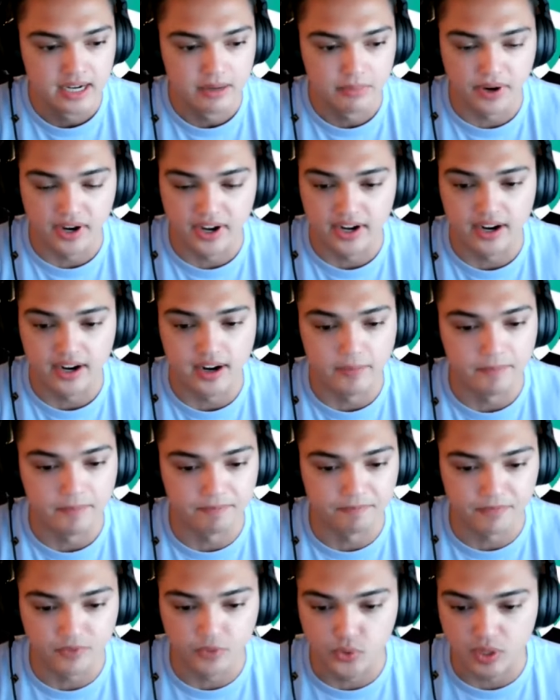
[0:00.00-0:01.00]
But
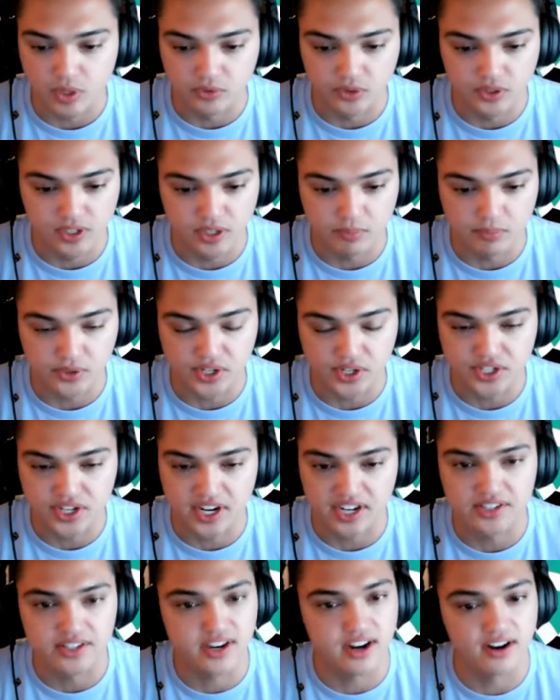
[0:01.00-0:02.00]
we really
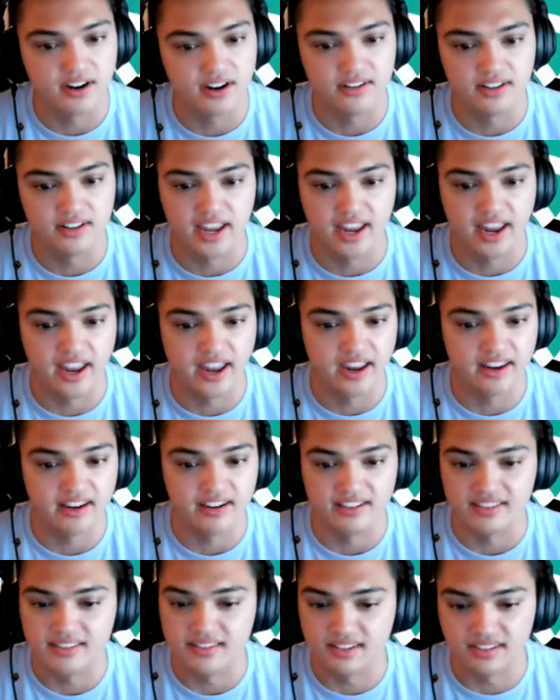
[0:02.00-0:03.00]
appreciate you, Carole. And
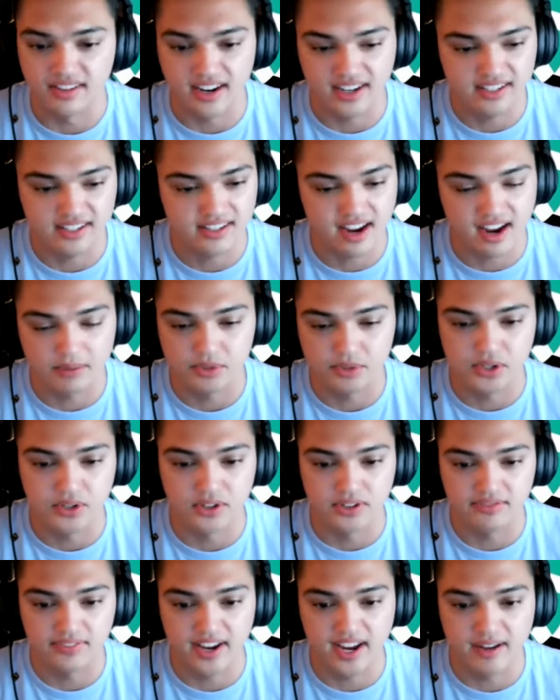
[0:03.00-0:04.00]
until next time,
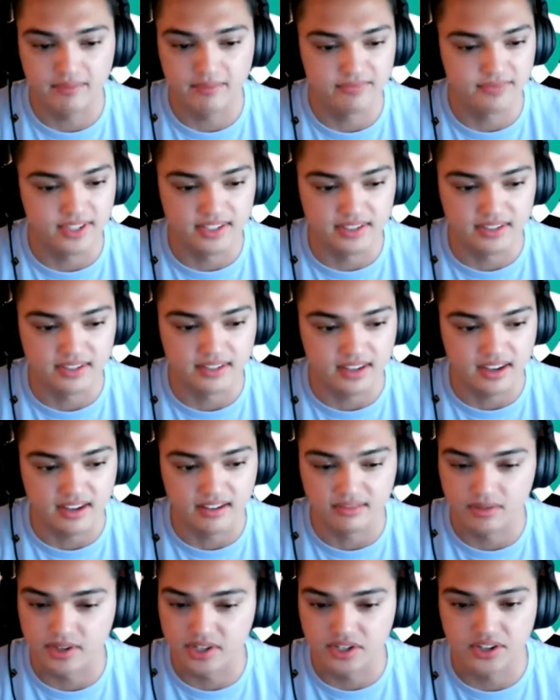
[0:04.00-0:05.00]
Solar Fam, this is
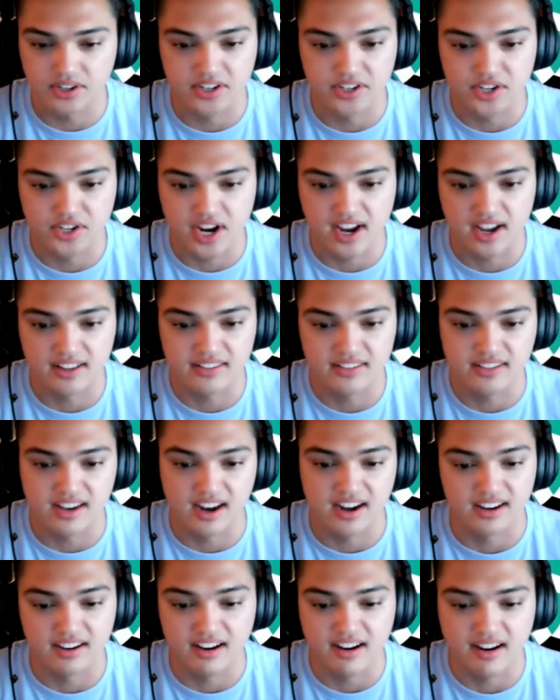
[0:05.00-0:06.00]
Ian, Richard, and John
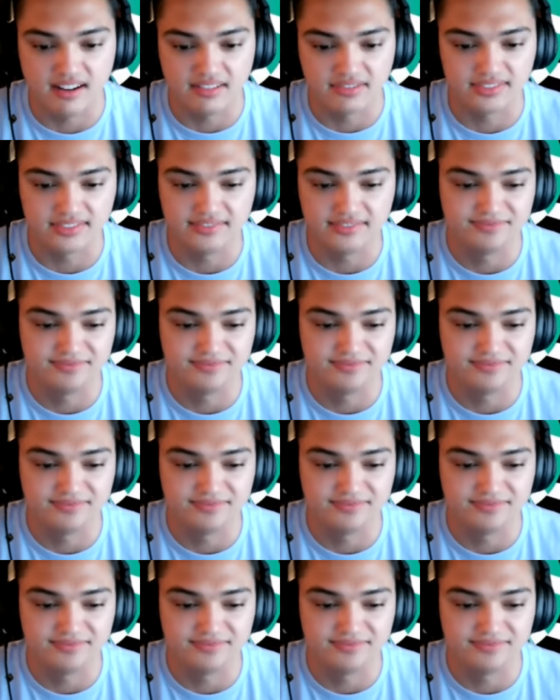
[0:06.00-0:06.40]
signing off.